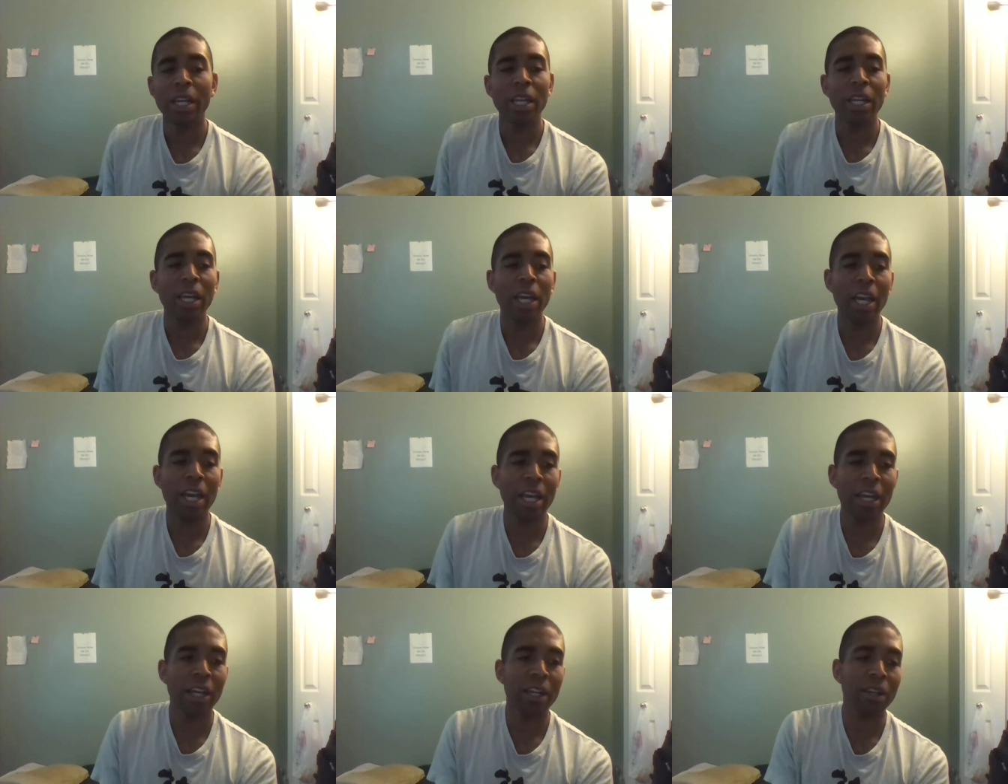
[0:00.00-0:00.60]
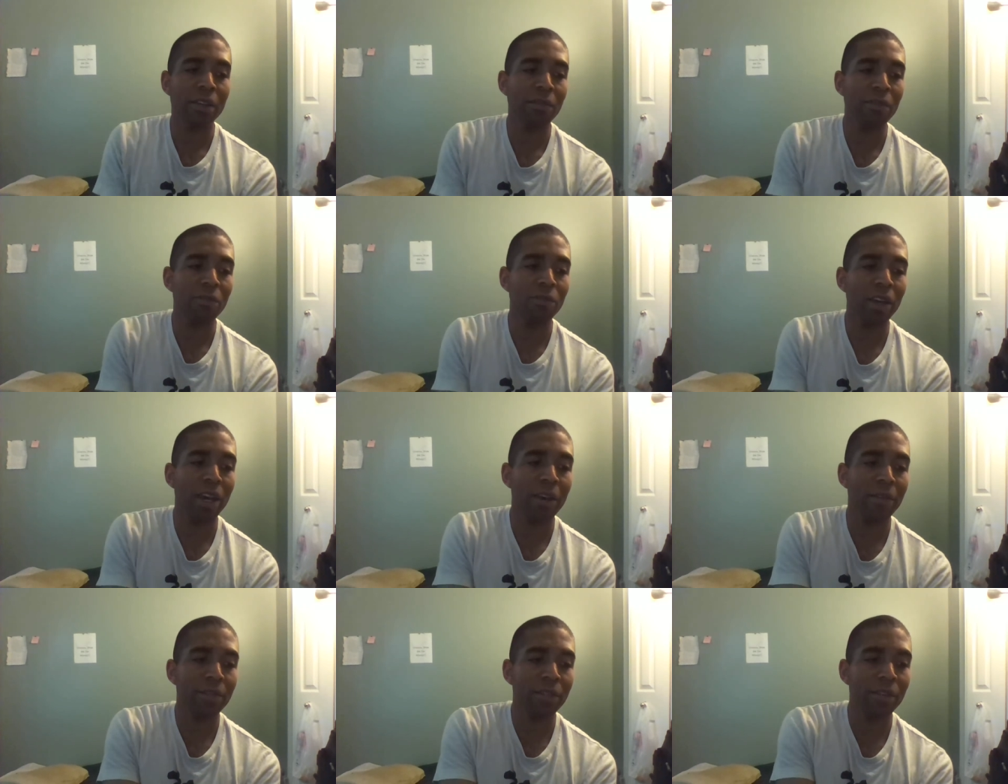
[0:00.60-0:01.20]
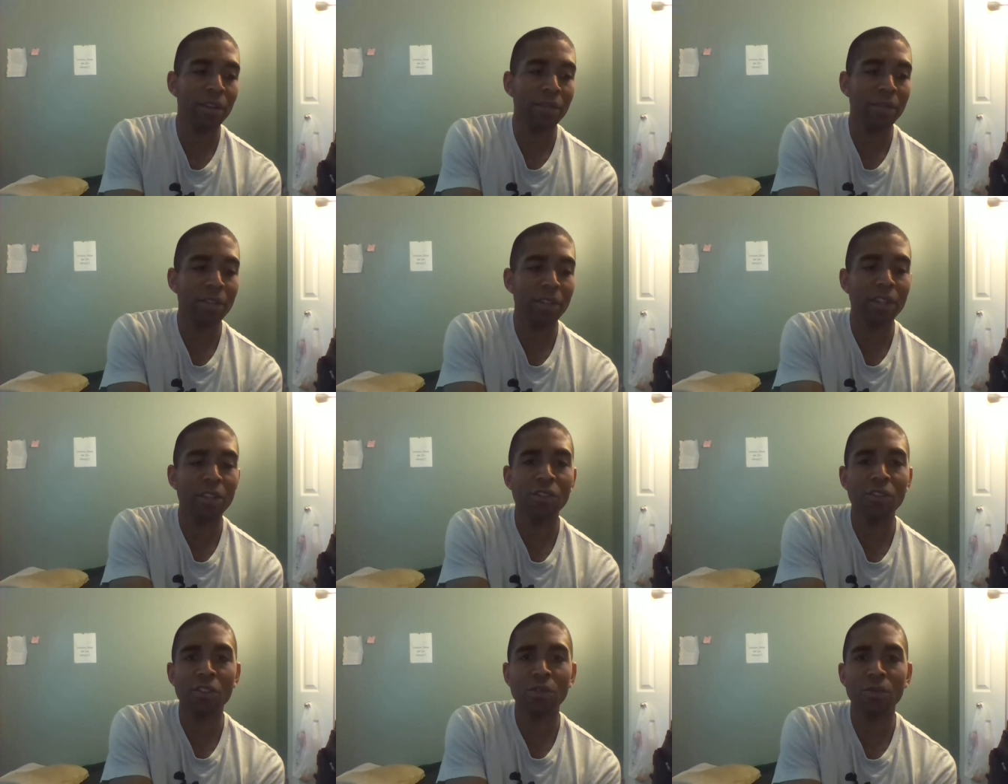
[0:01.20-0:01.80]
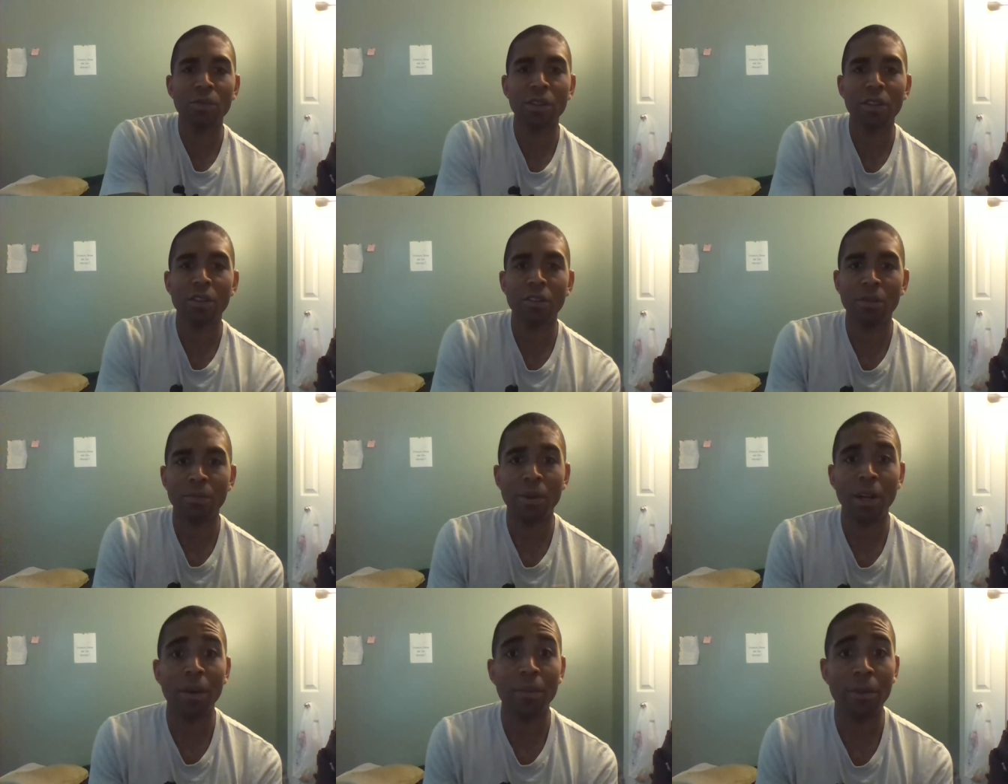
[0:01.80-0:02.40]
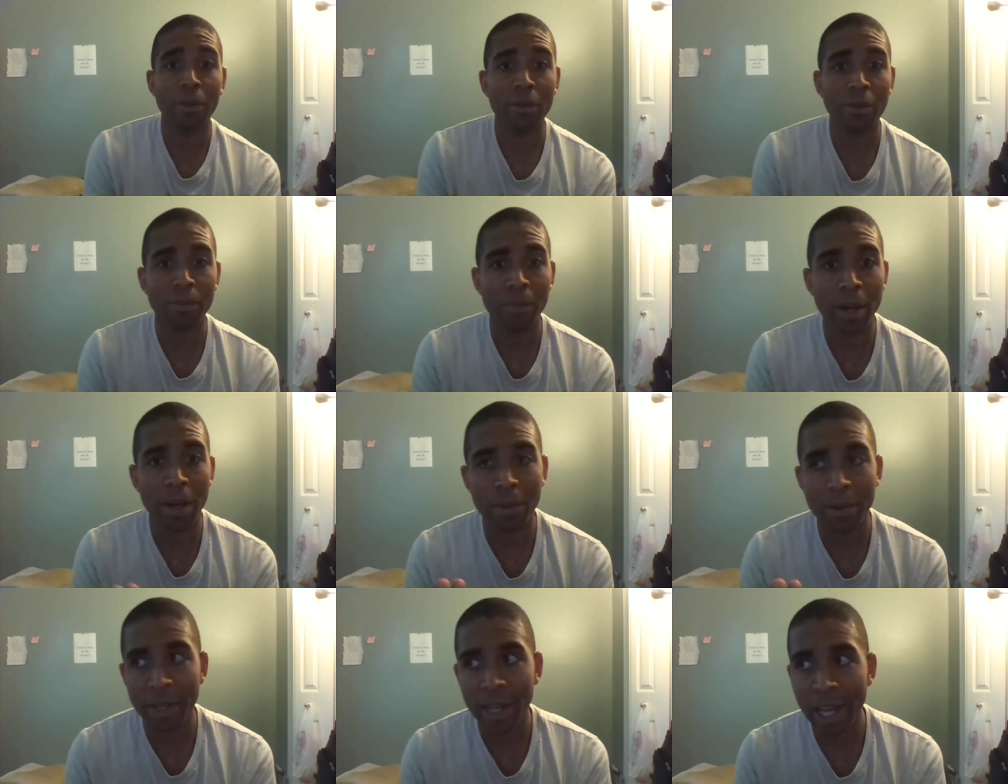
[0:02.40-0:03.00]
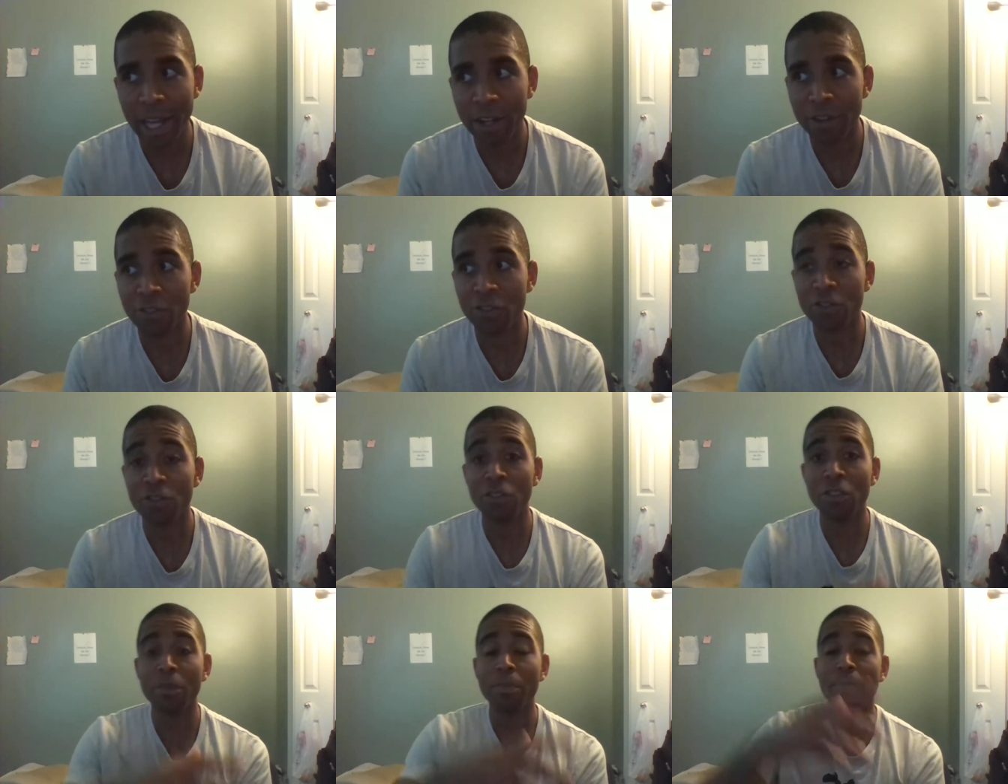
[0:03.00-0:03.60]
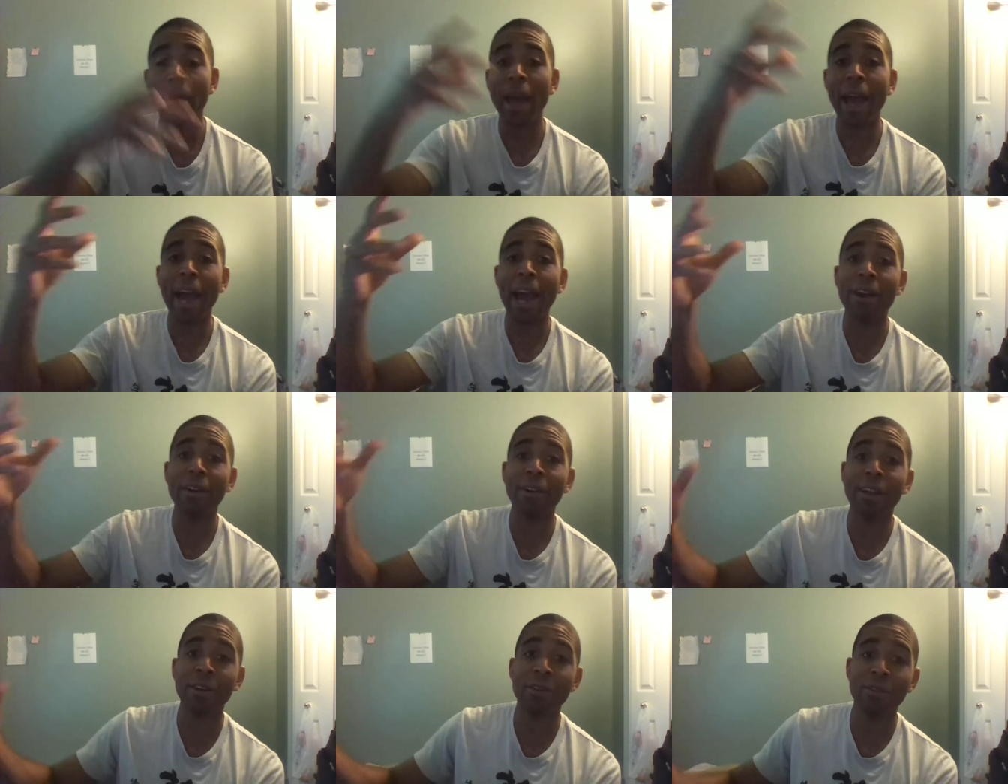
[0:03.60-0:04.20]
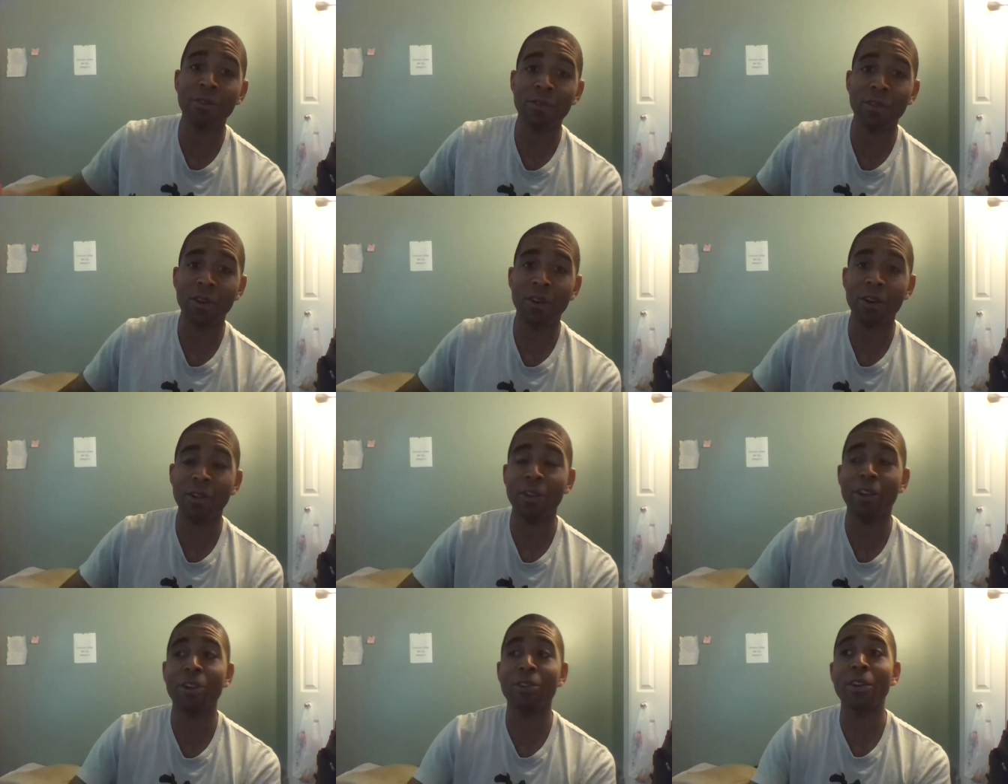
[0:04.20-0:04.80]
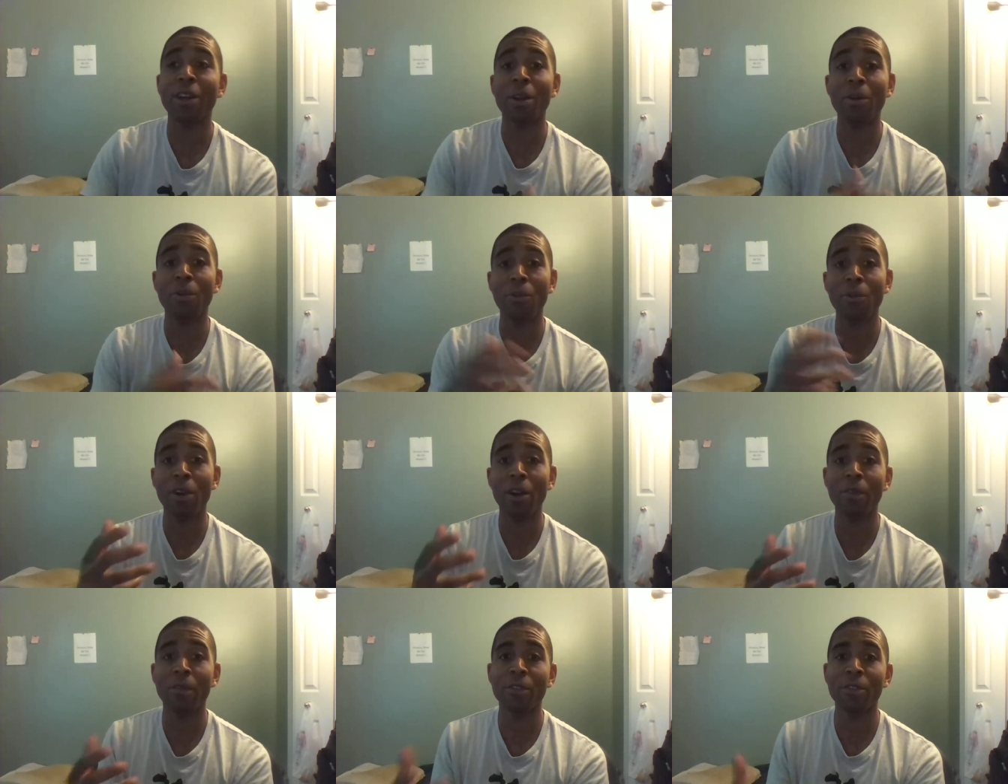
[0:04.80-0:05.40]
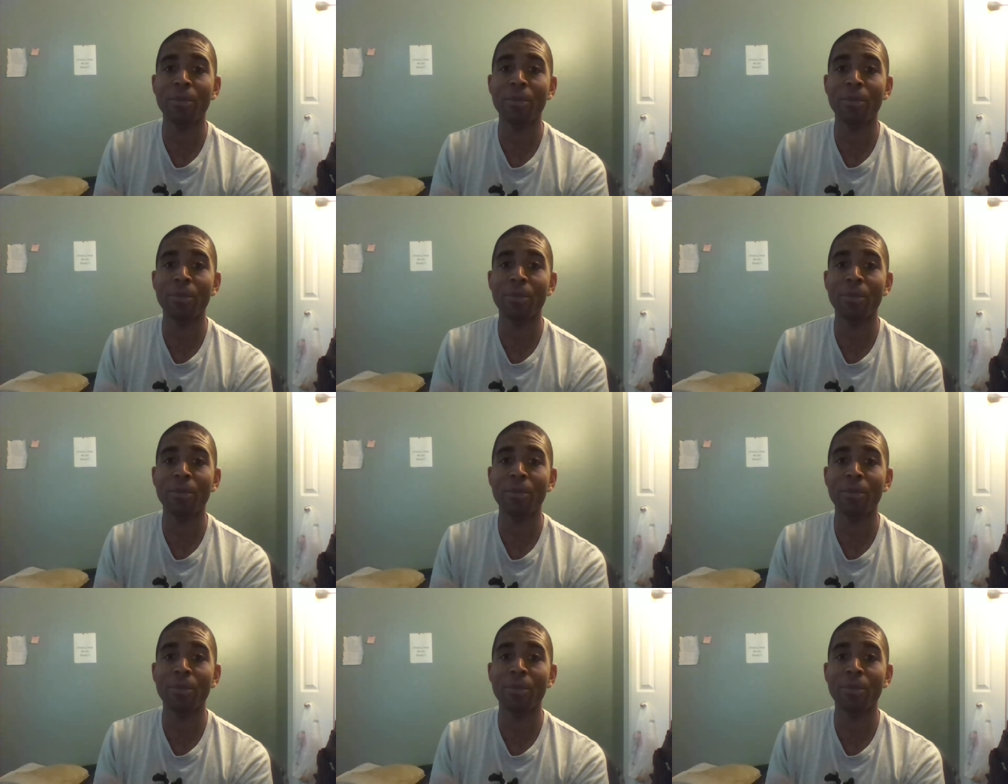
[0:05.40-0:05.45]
and if you're having issues with your mom or dad, there's a certain pattern that goes on that you're not aware of.